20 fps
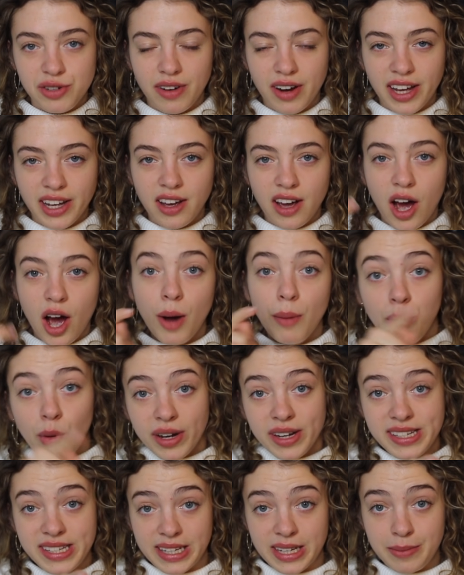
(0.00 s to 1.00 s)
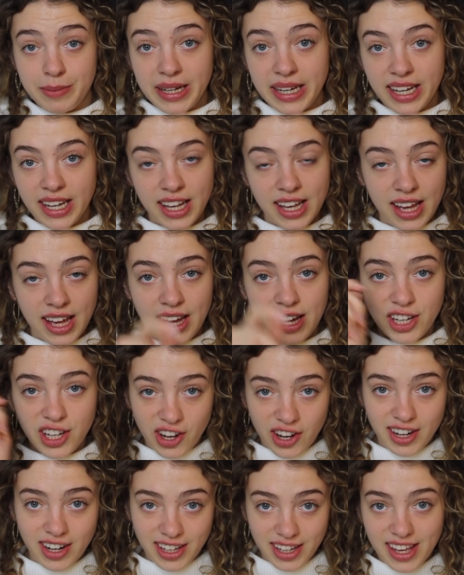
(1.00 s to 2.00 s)
of like her pointing at me and
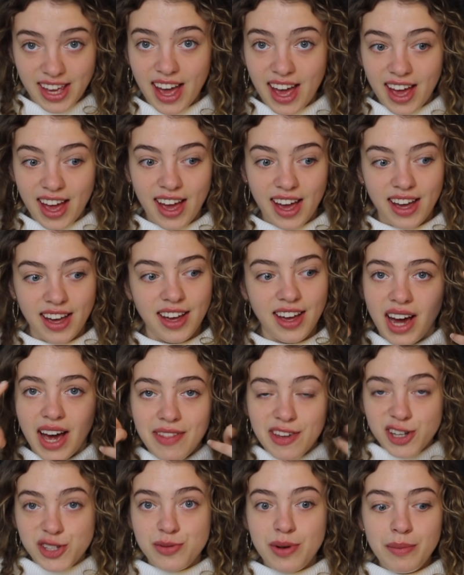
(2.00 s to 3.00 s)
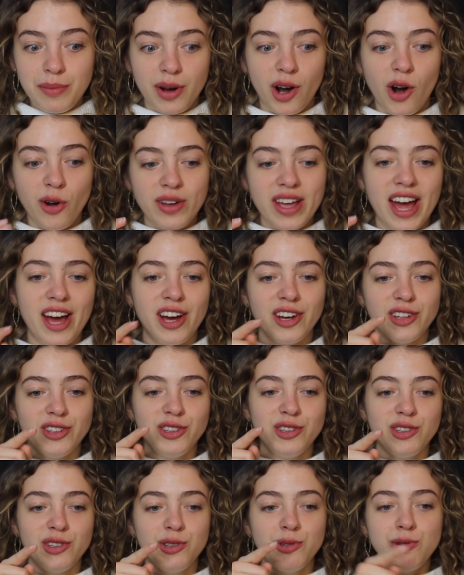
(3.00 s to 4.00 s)
going like, yay. And I just remember, oh yeah,
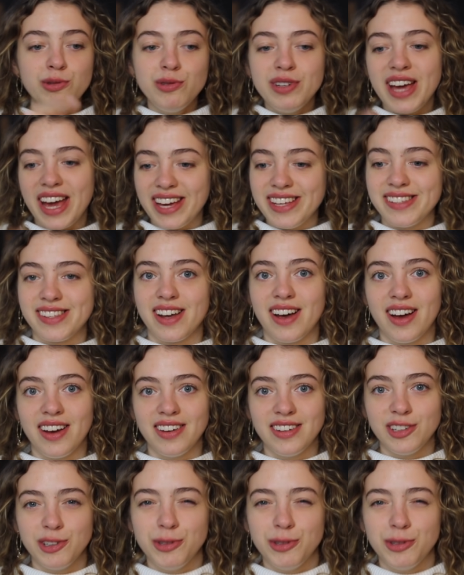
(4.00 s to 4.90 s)
you yeza.